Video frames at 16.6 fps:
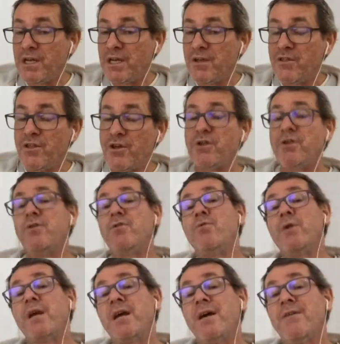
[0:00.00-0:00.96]
that
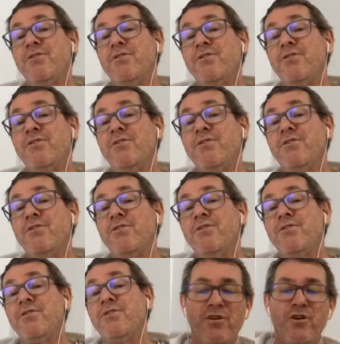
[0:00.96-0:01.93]
recovers
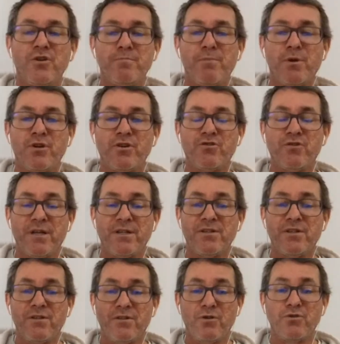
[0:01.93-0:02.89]
exactly those burnt
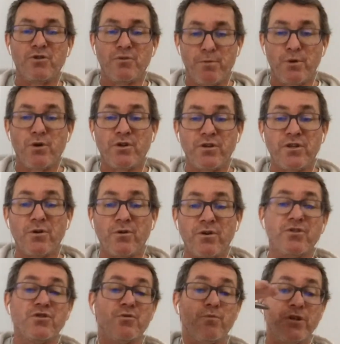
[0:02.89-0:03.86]

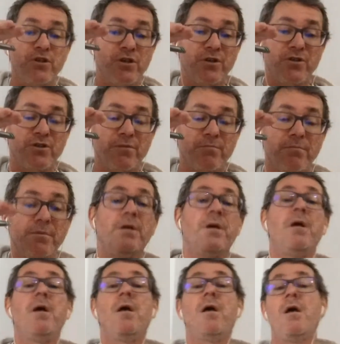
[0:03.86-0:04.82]
tokens and returns them,
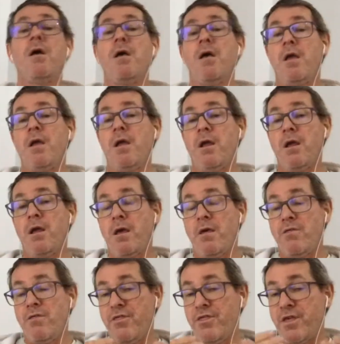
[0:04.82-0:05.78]

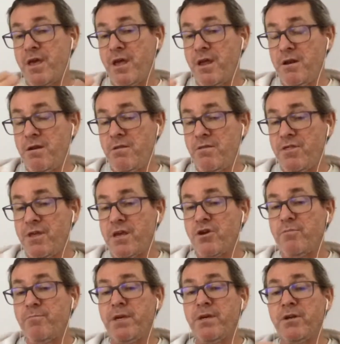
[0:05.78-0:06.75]
then there
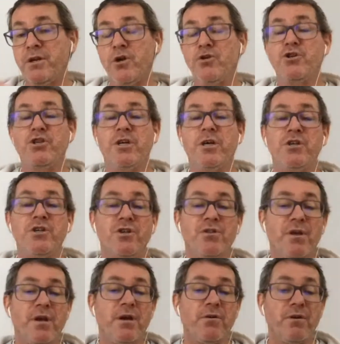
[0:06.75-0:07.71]
could be a
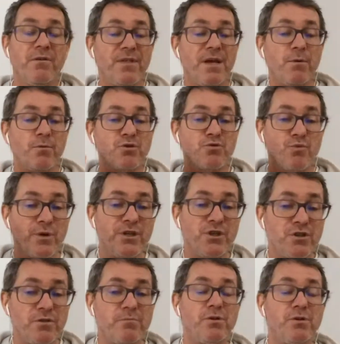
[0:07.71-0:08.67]
negotiation there. And if that was
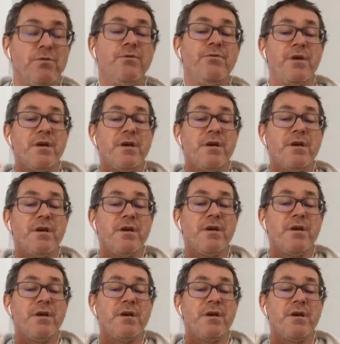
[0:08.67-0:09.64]
reasonable, then
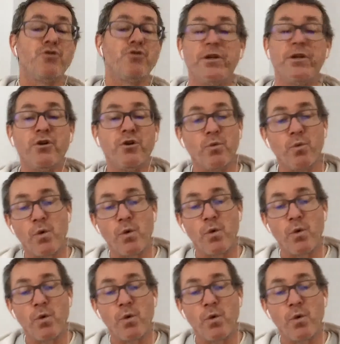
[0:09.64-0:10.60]
the arbitrator could
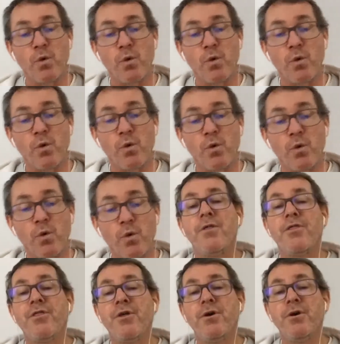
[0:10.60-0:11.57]
award that. A
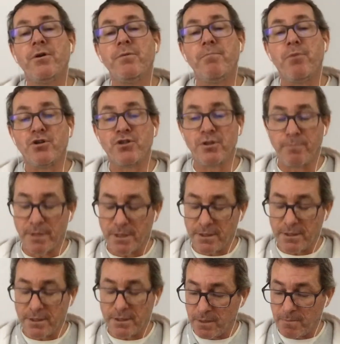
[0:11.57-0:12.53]
third
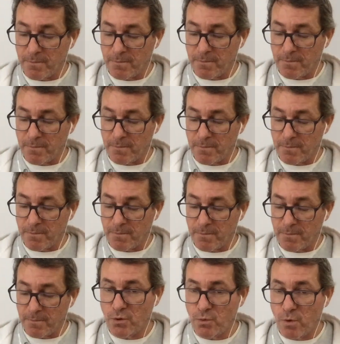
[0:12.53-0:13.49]
possibility is
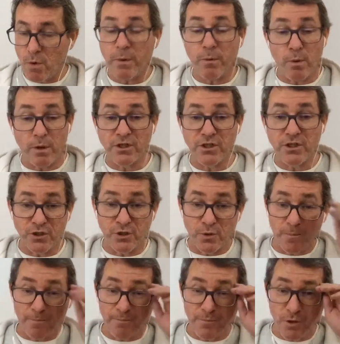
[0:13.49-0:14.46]
that what we want to
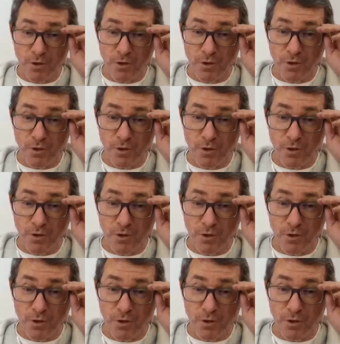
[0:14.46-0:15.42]
do, or in a
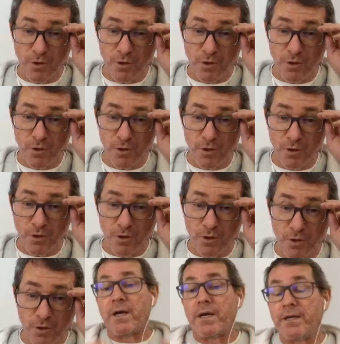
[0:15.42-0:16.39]

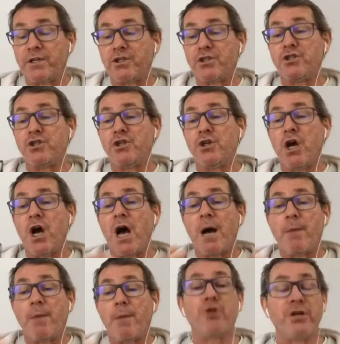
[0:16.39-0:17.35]
well-organized
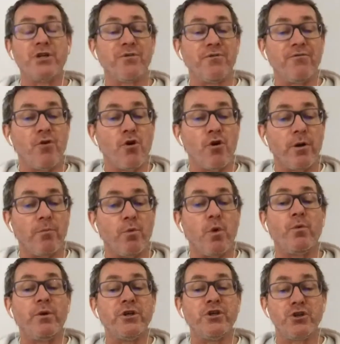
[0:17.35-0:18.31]
arbitration forum,
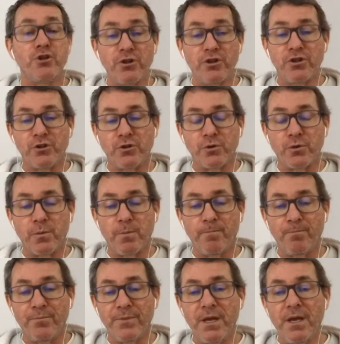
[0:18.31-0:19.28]
what we should do
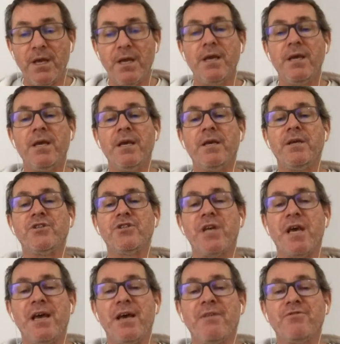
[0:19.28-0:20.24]
is
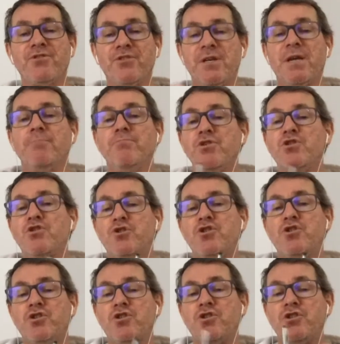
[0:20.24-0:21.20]
have some
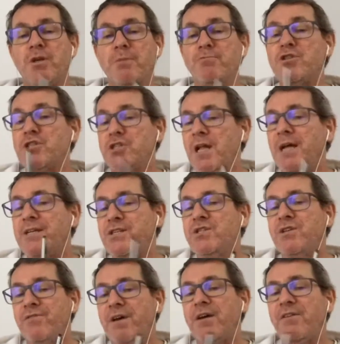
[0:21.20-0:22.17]

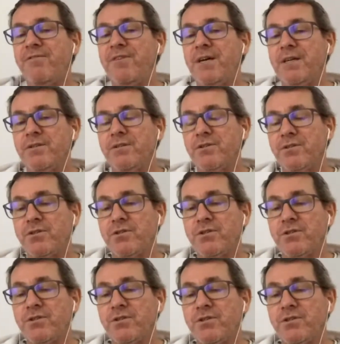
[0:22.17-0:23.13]
slice of our
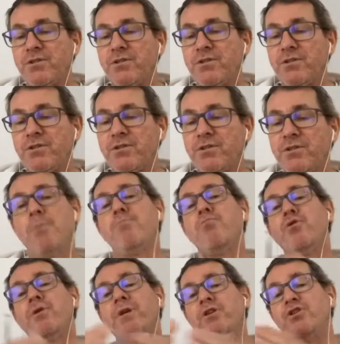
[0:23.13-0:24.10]
funds
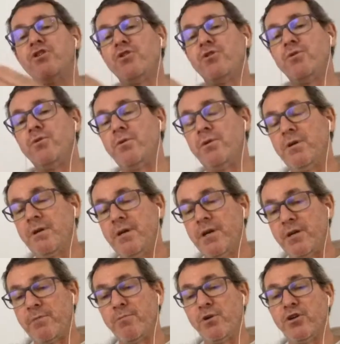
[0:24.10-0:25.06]
put into
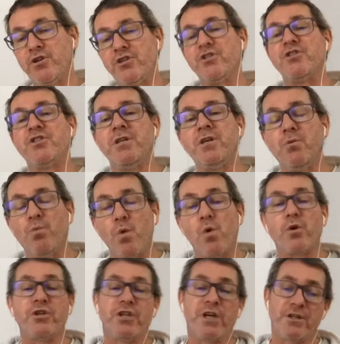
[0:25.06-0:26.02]
an emergency
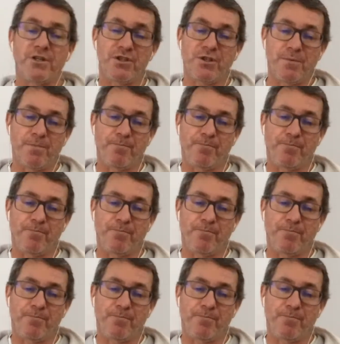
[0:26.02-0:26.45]
war chest